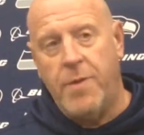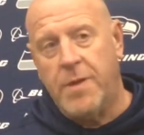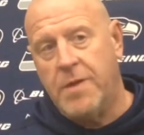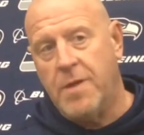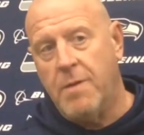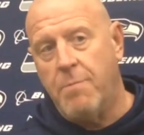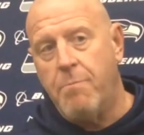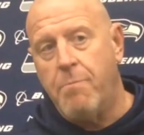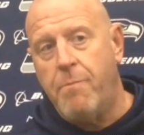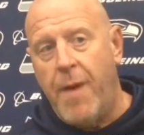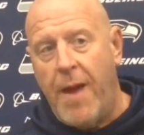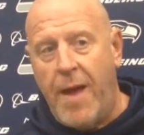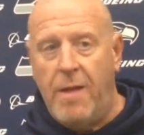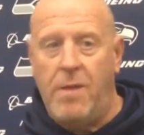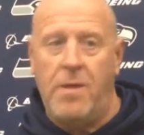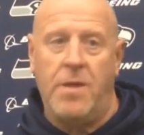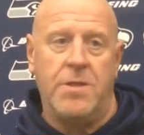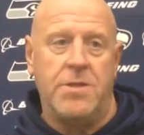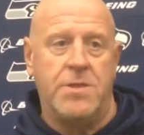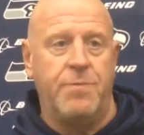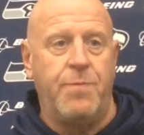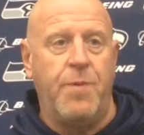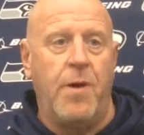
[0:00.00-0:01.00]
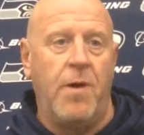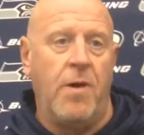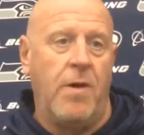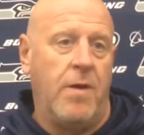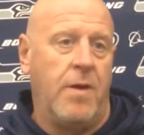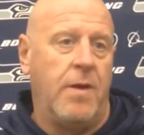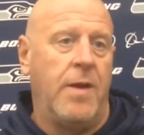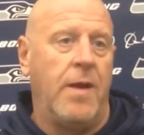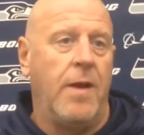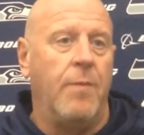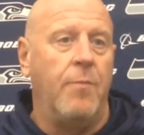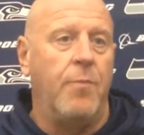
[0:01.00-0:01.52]
but the balance part
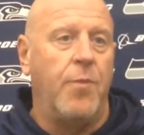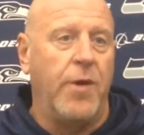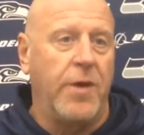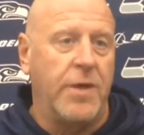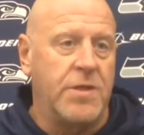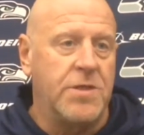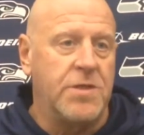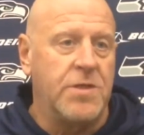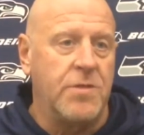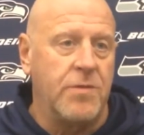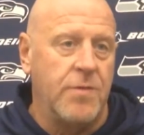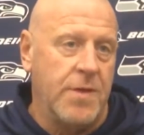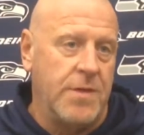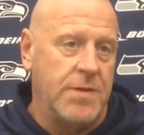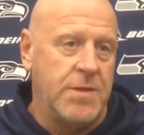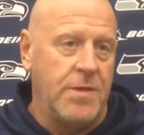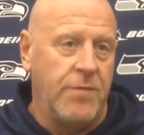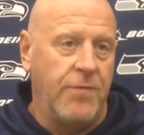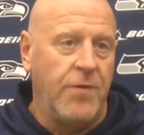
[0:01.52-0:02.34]
that it brings to us.